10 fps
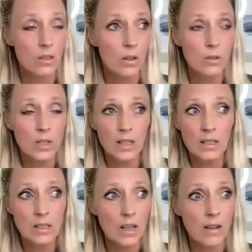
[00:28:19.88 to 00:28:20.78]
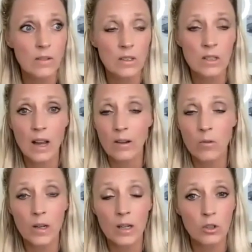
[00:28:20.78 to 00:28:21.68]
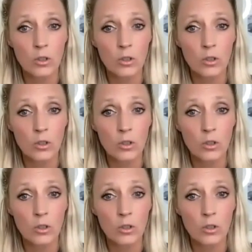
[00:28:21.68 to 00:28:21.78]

the low ticket stuff is not going